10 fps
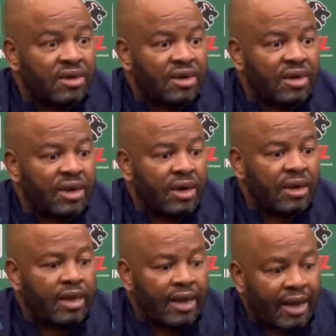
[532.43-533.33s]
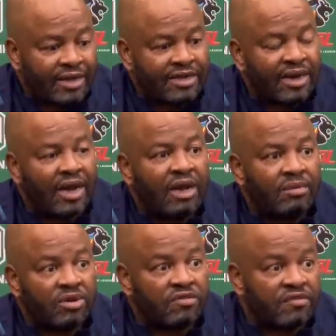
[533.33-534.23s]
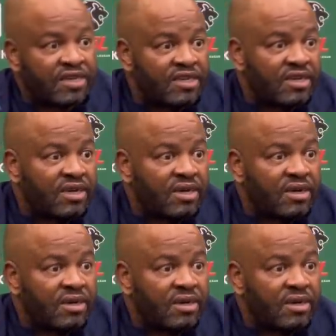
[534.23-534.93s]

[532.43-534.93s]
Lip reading: they get an element of fatigue.